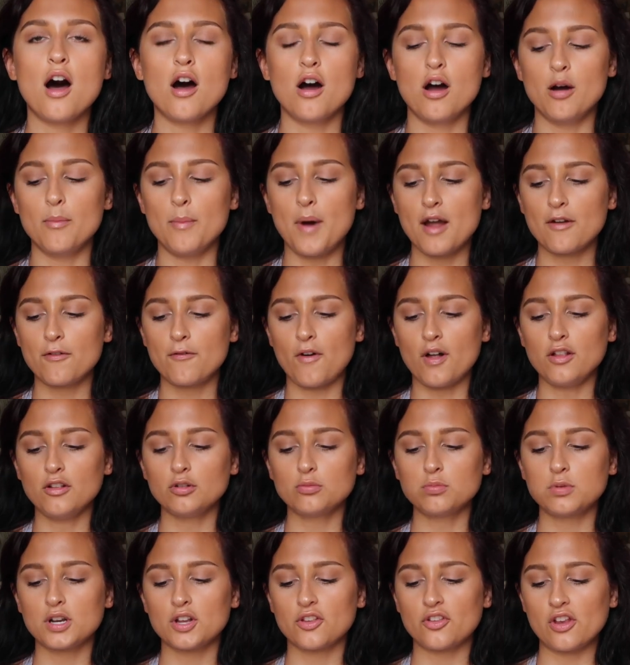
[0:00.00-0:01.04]
I
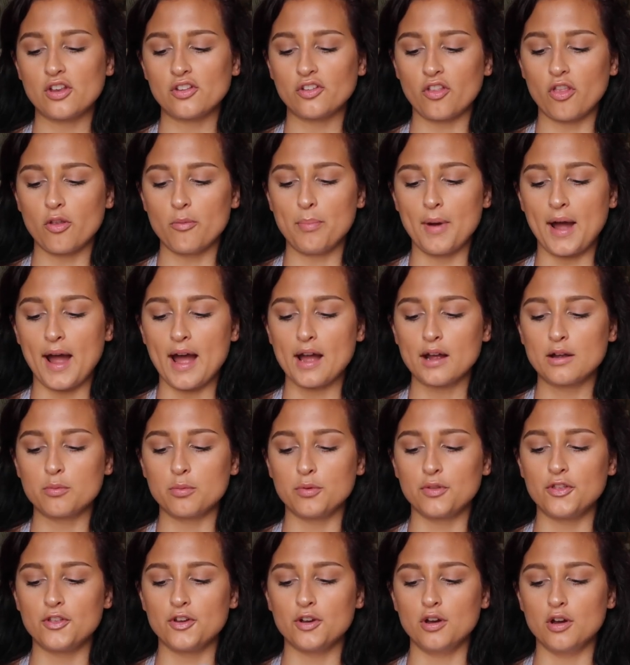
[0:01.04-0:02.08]
followed what it says on the back
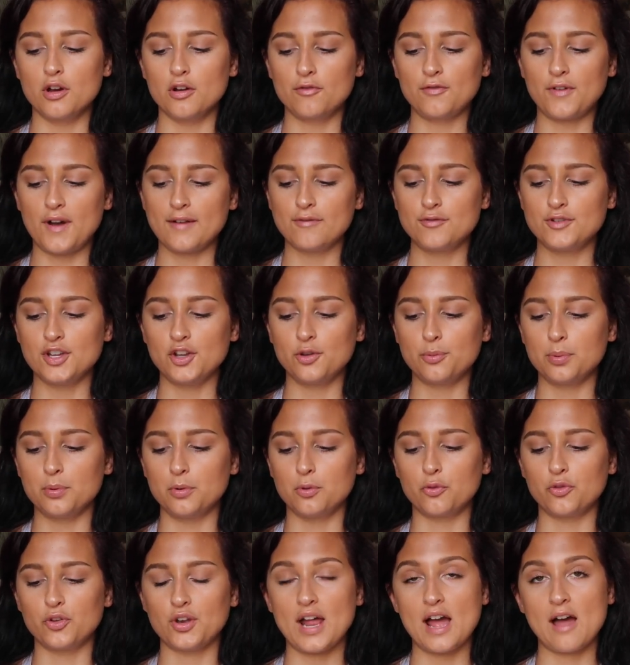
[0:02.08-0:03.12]
with the 5
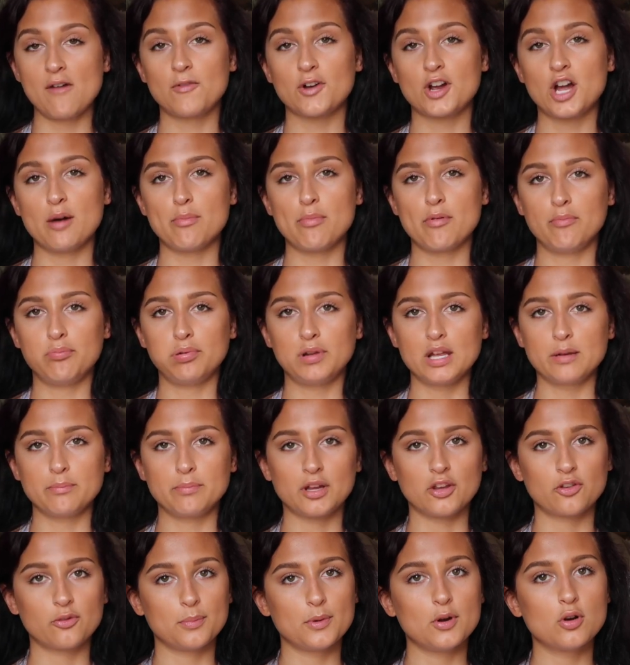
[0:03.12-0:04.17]
teaspoons and half a cup of
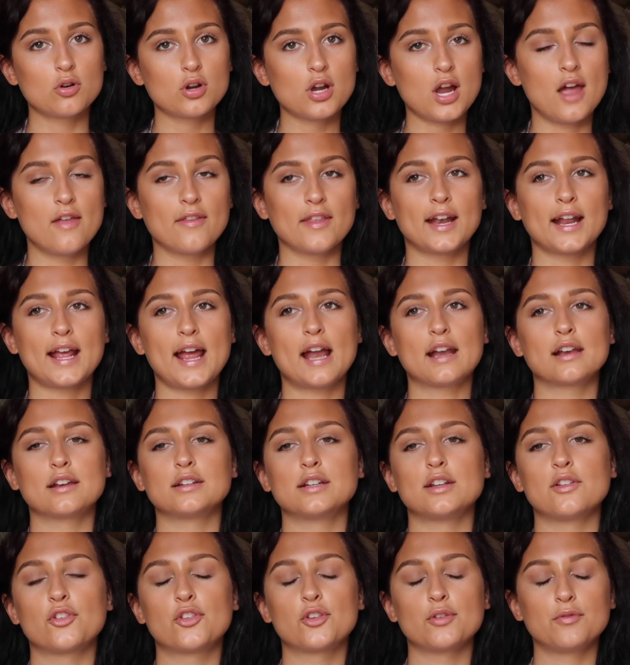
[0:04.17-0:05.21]
plant-based milk, and then I
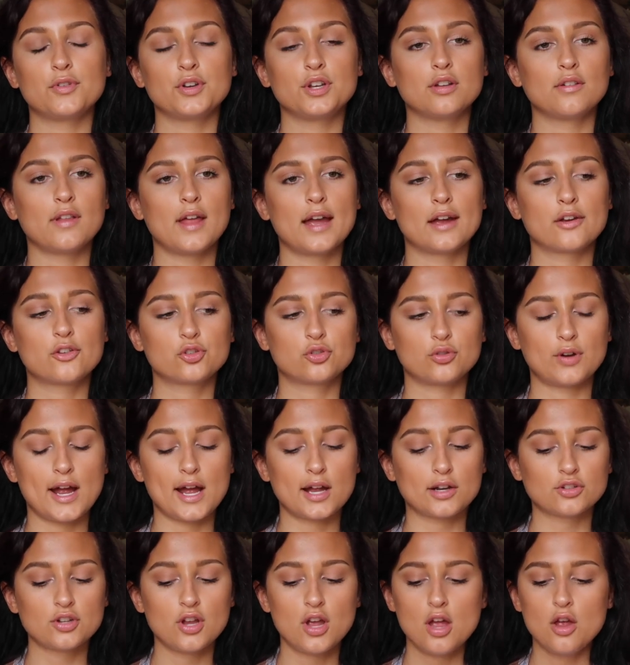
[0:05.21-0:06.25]
added in some vanilla
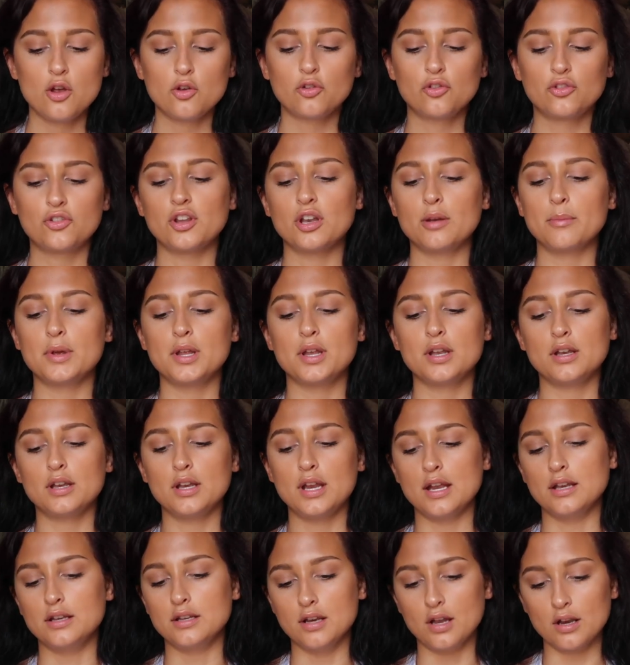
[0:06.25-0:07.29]
extract,
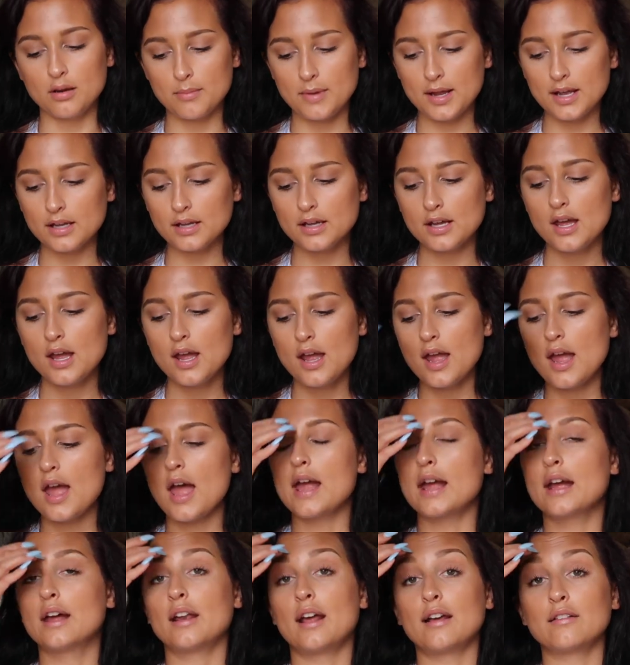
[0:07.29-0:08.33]
cinnamon, and nutmeg.
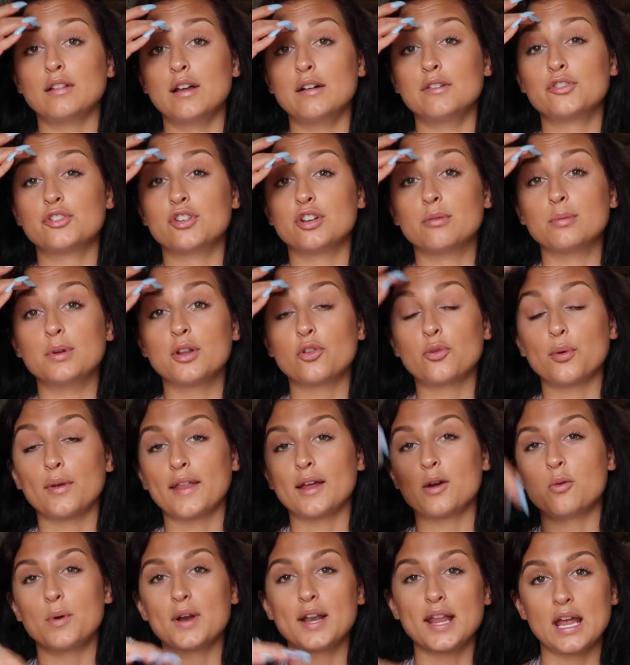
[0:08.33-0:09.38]
And I love cinnamon, so
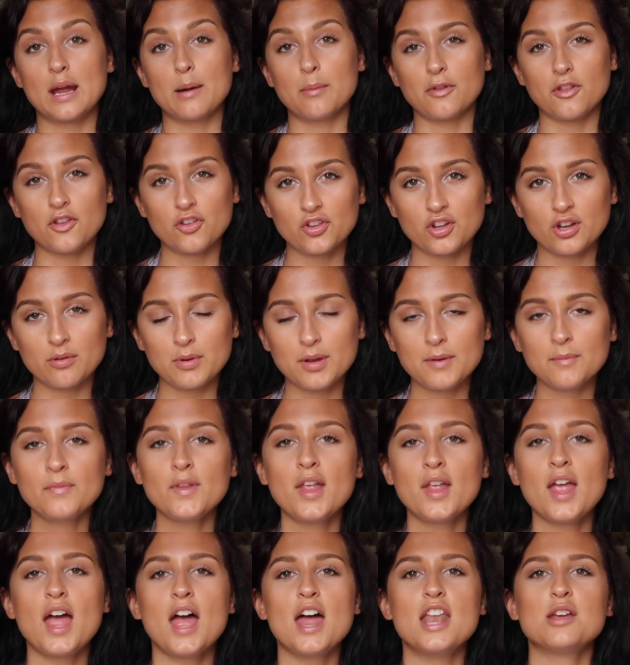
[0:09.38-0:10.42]
I like went ham on the cinnamon.
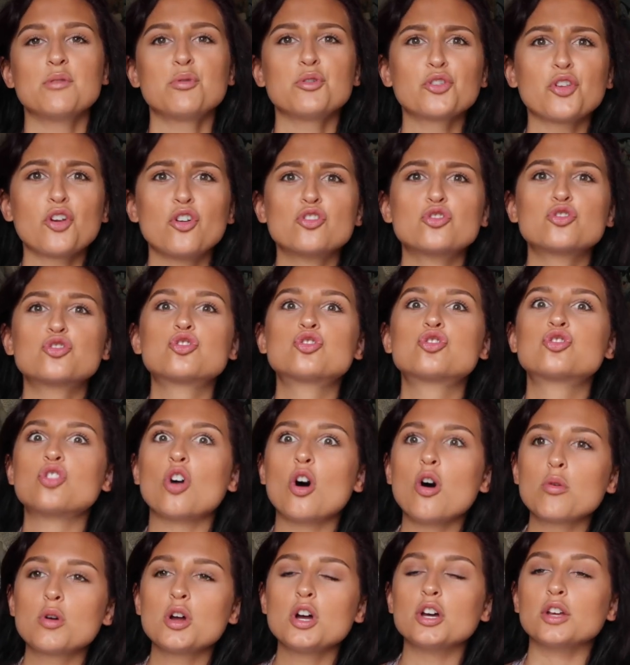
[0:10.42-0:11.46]
And it was
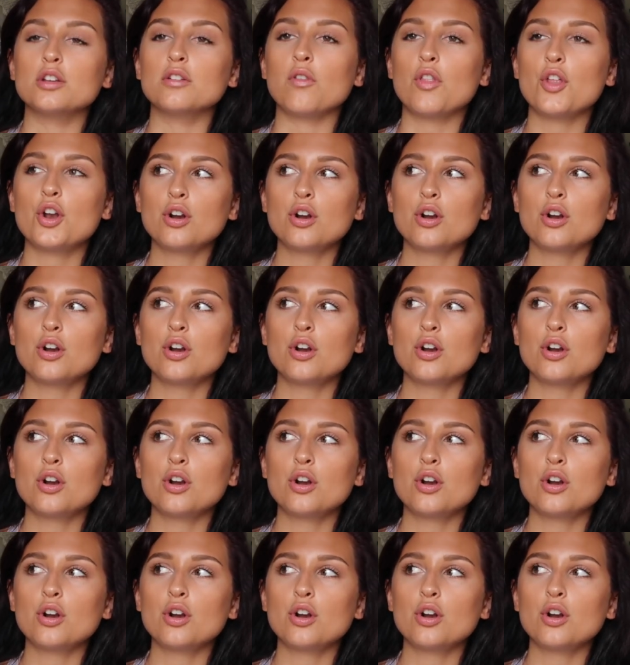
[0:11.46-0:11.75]
so good.